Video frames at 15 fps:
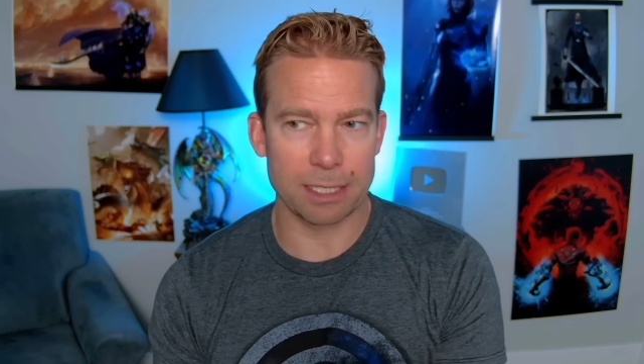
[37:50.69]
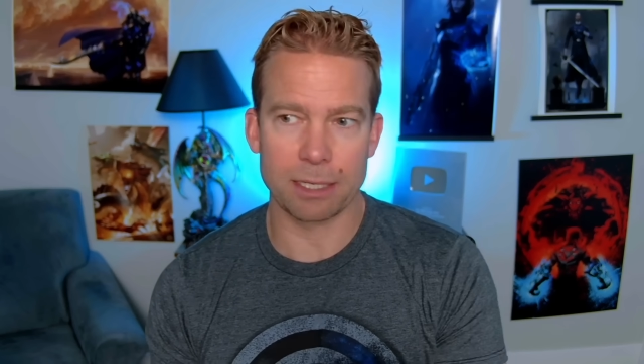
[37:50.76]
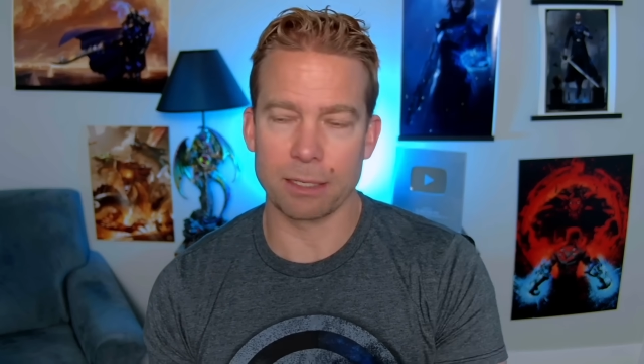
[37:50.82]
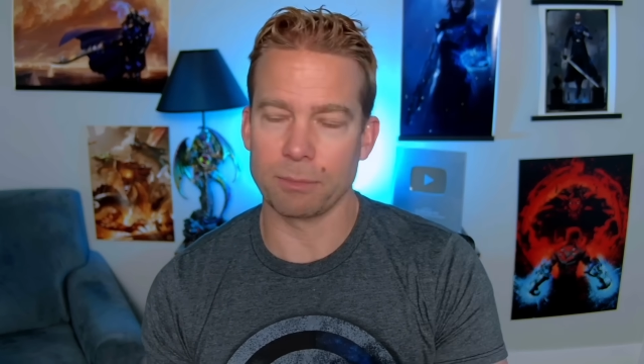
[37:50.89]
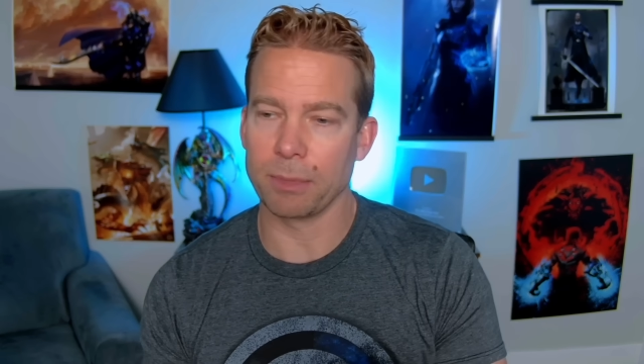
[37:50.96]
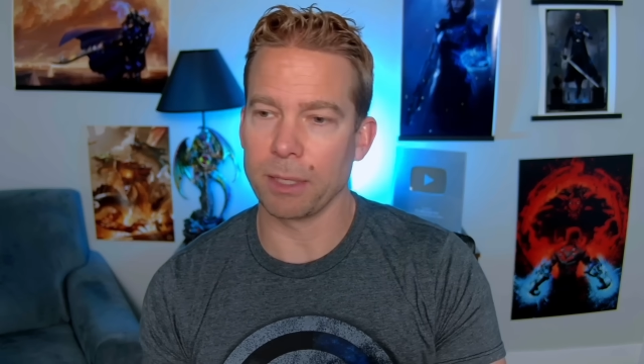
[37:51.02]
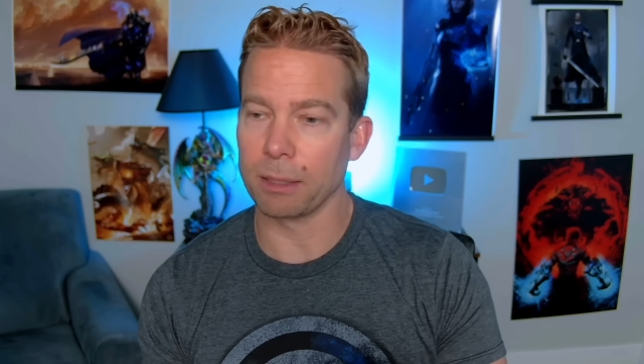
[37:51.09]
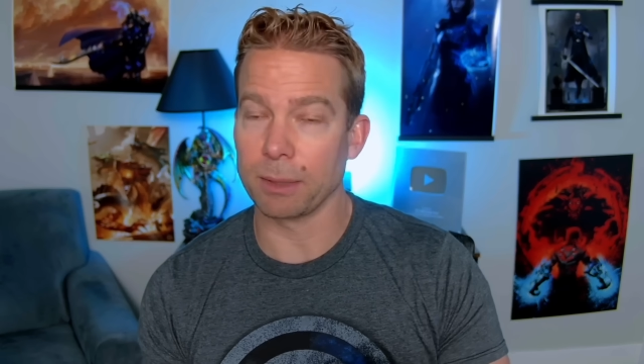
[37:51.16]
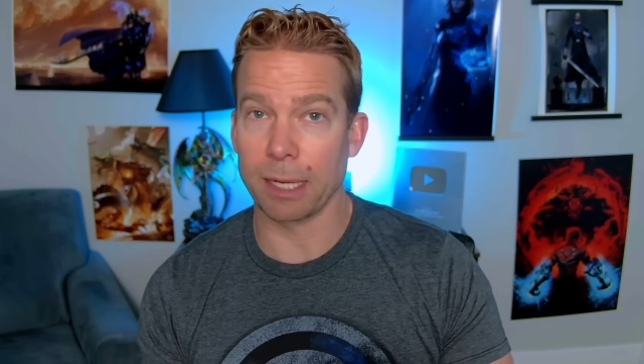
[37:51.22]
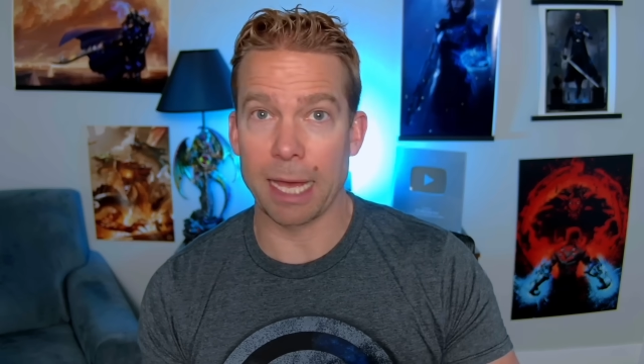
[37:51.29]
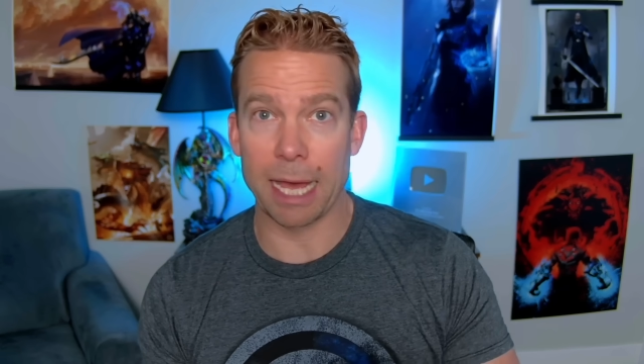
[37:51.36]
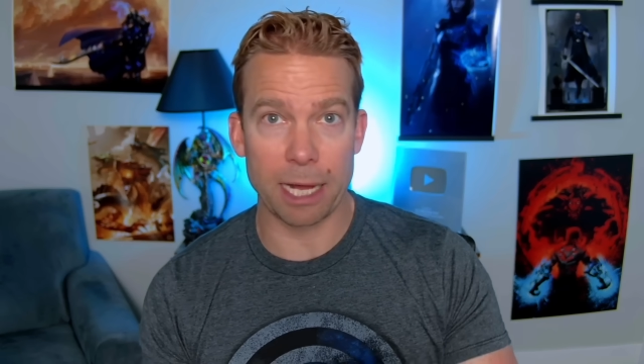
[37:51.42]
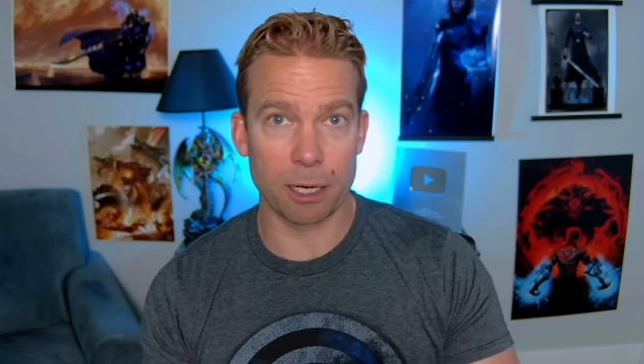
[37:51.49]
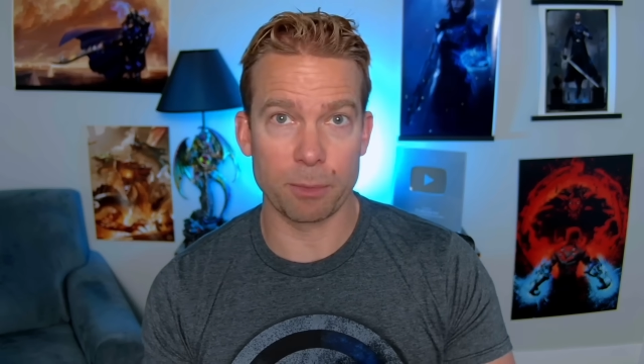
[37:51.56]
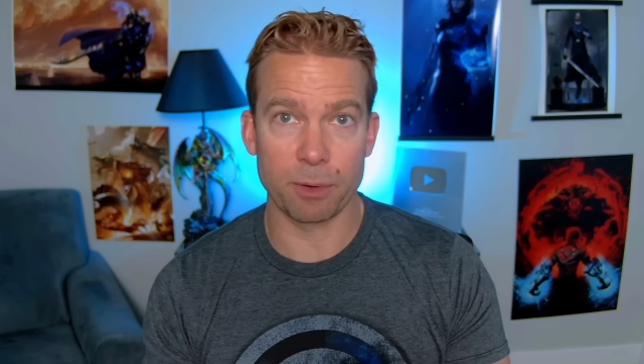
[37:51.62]
to be able to
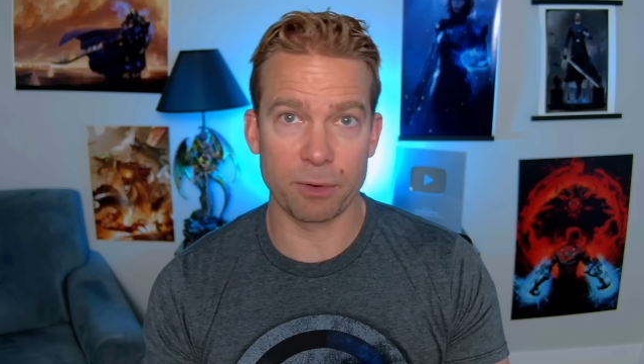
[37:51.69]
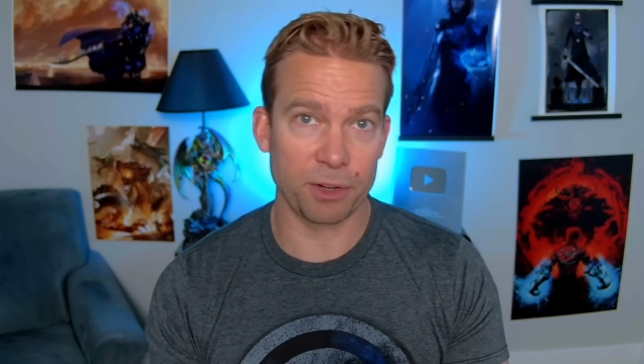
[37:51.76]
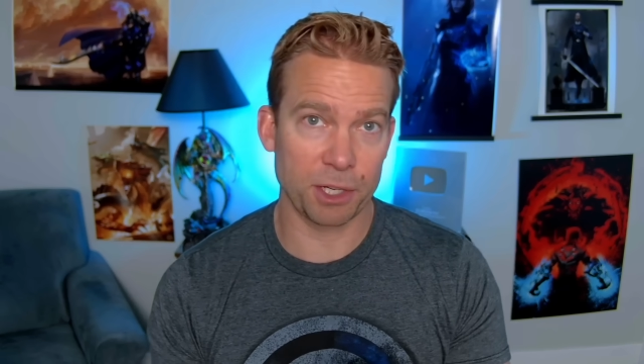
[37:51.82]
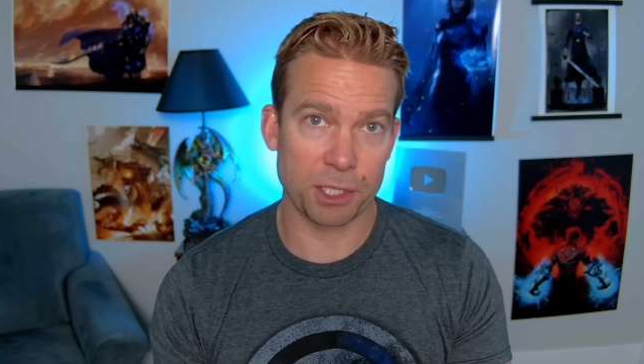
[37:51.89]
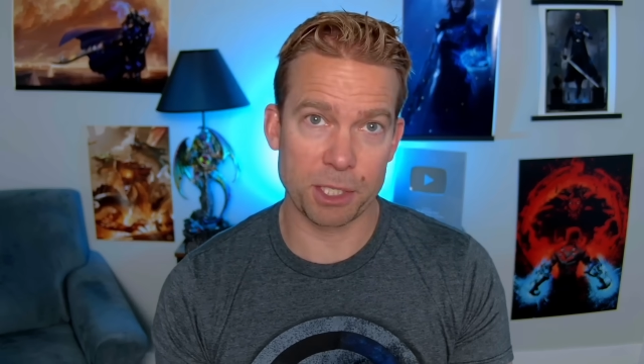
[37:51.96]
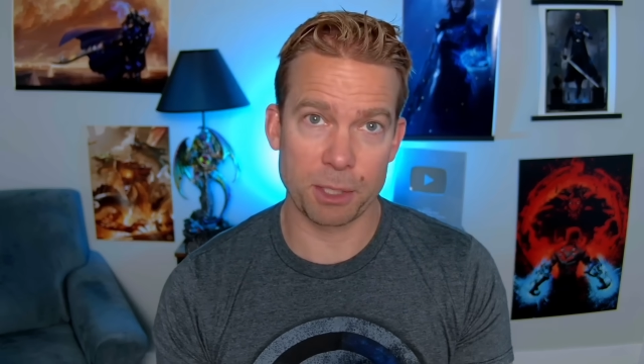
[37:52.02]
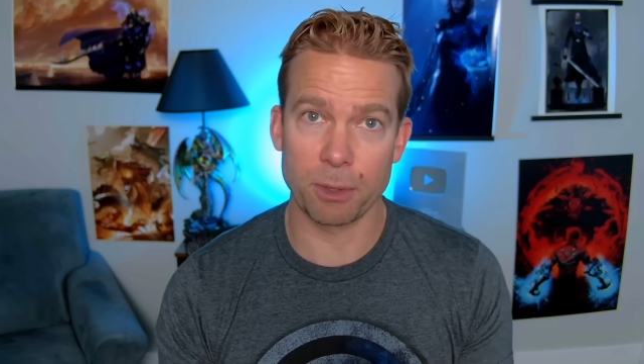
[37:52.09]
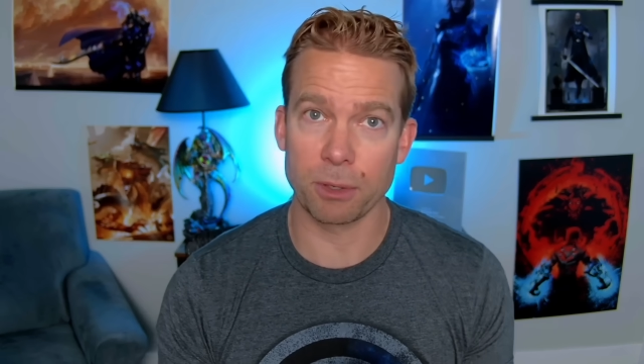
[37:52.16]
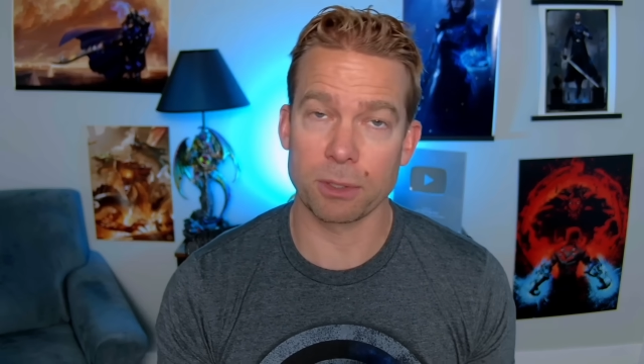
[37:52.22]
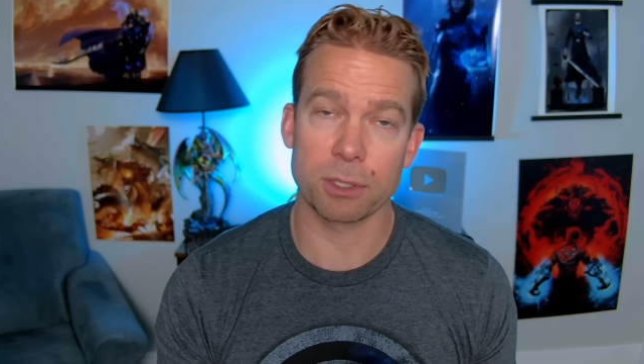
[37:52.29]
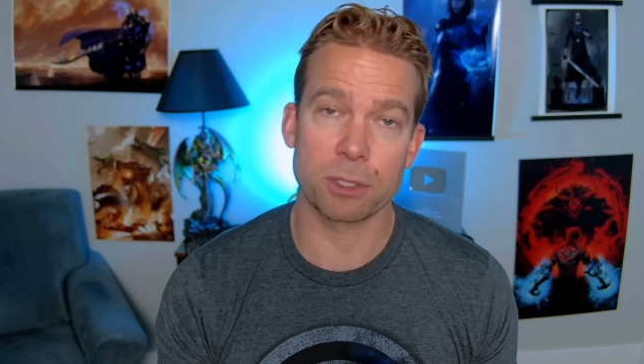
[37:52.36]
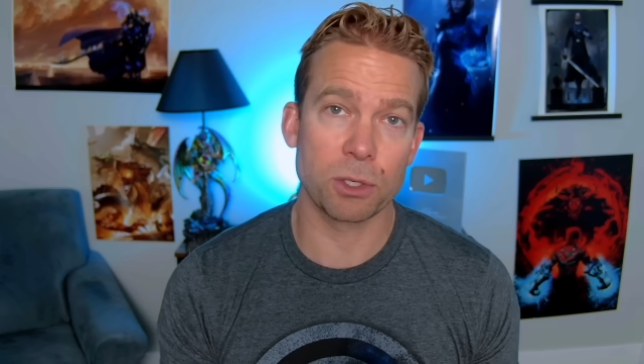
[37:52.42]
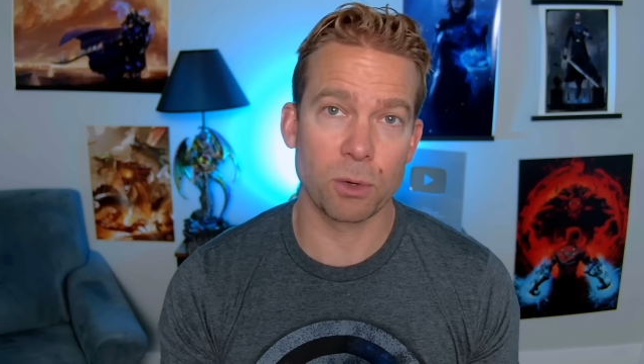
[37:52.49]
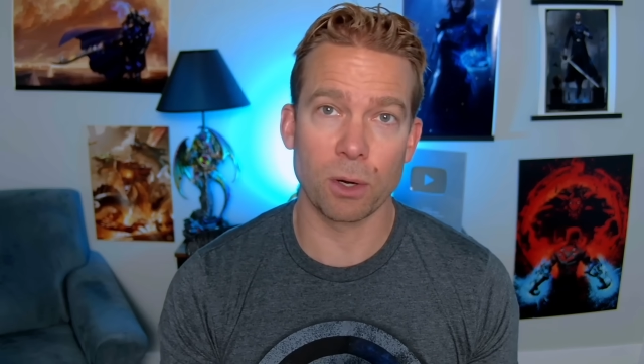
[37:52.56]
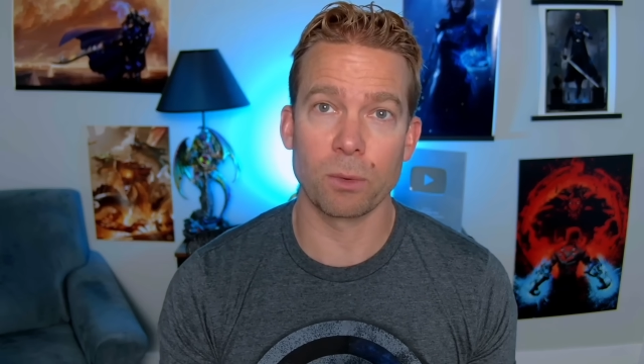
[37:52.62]
add our proficiency bonus
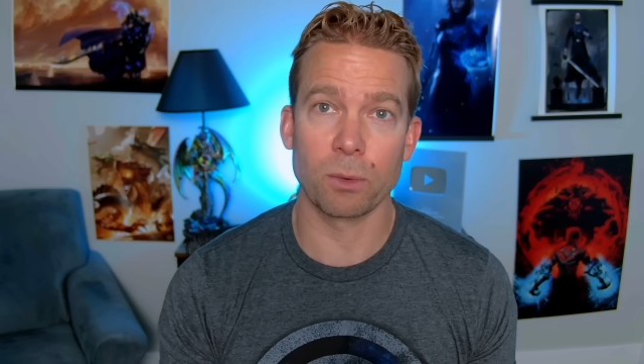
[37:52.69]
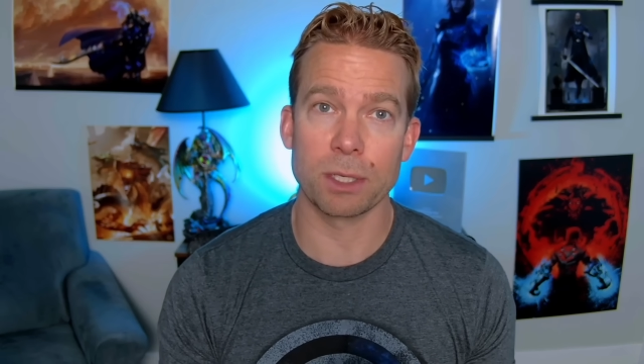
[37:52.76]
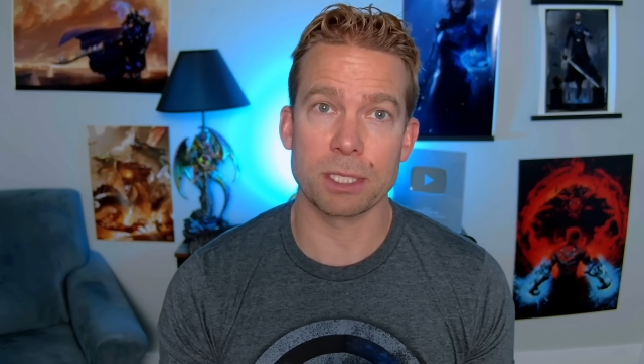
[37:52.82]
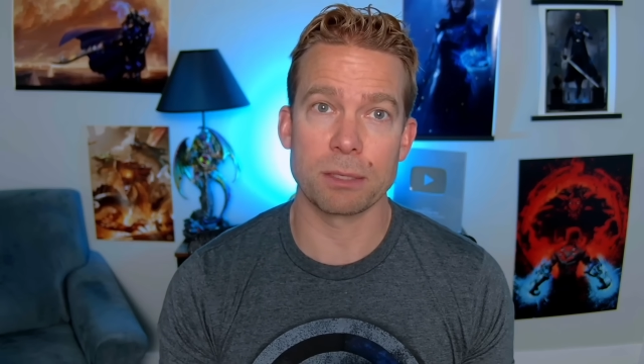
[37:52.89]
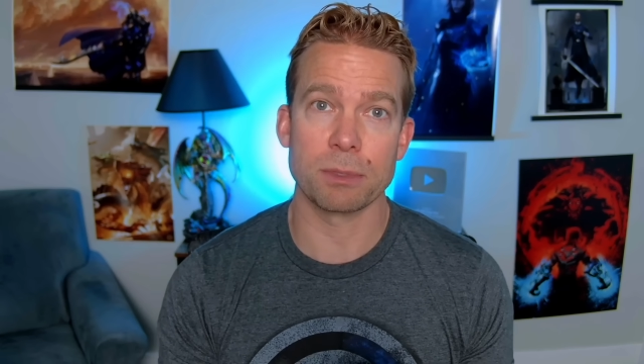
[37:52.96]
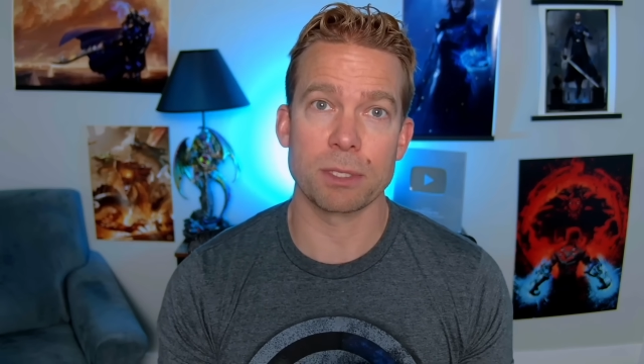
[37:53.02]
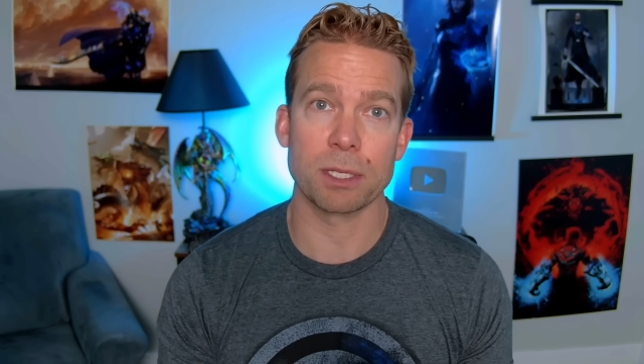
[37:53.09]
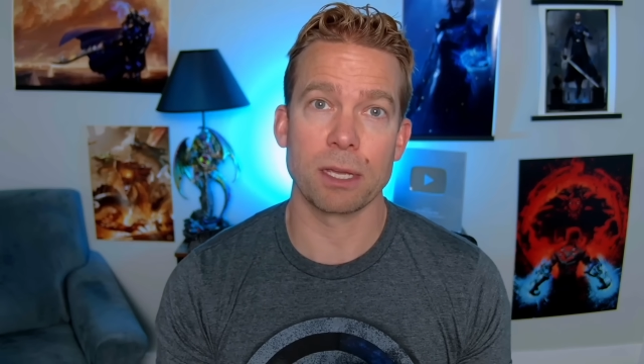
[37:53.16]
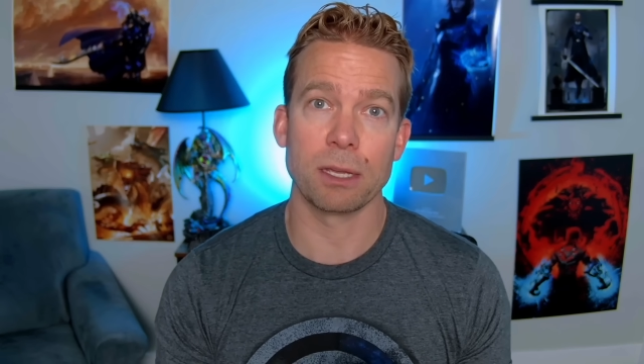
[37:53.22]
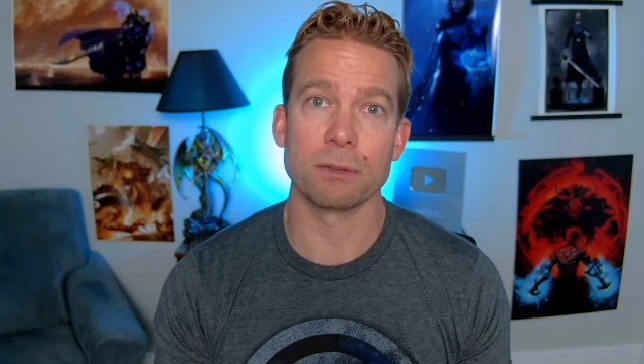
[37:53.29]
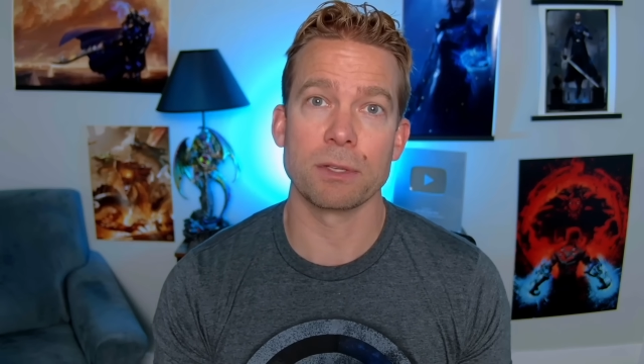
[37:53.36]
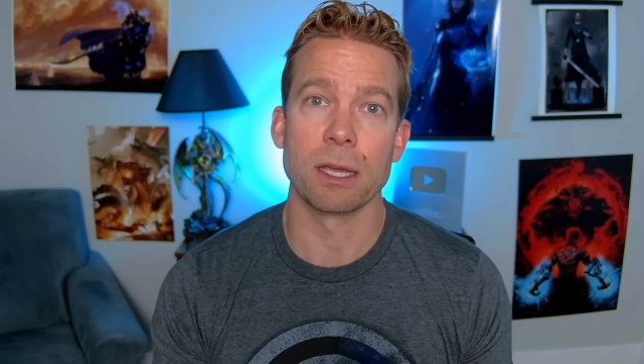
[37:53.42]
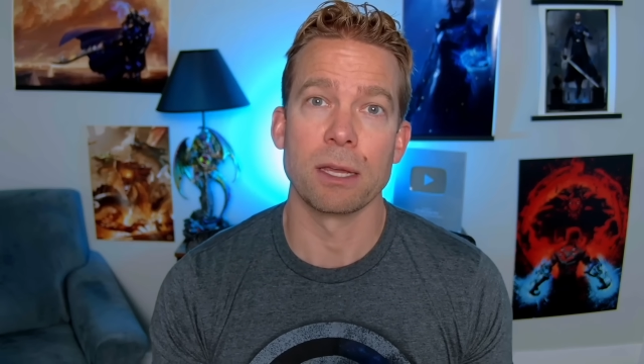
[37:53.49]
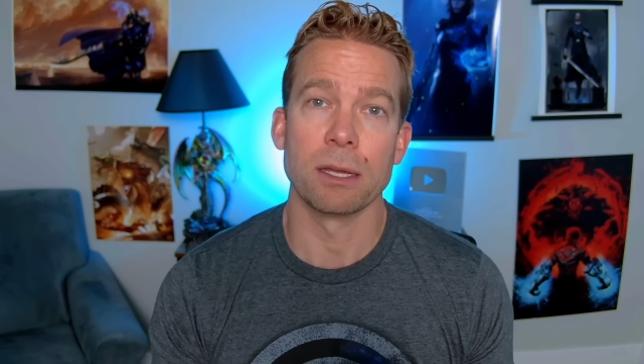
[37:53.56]
to our wisdom saves,